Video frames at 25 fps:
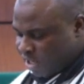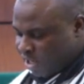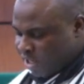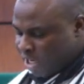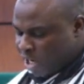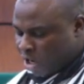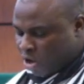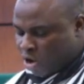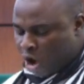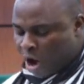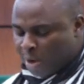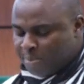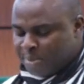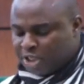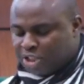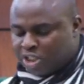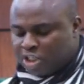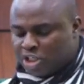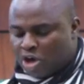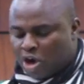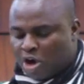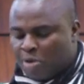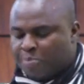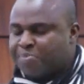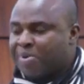the
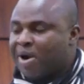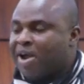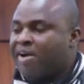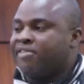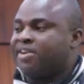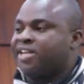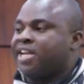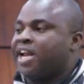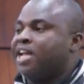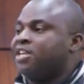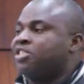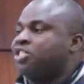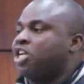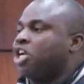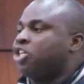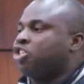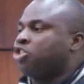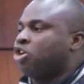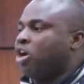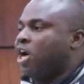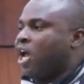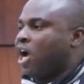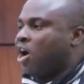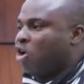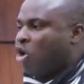Committee on
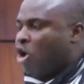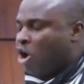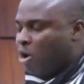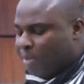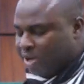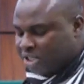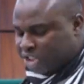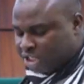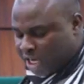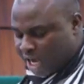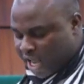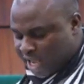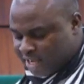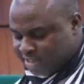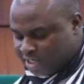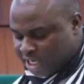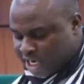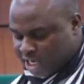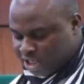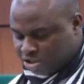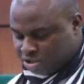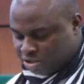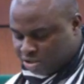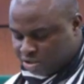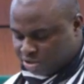Privatization and
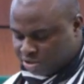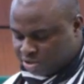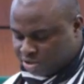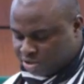Commercialization,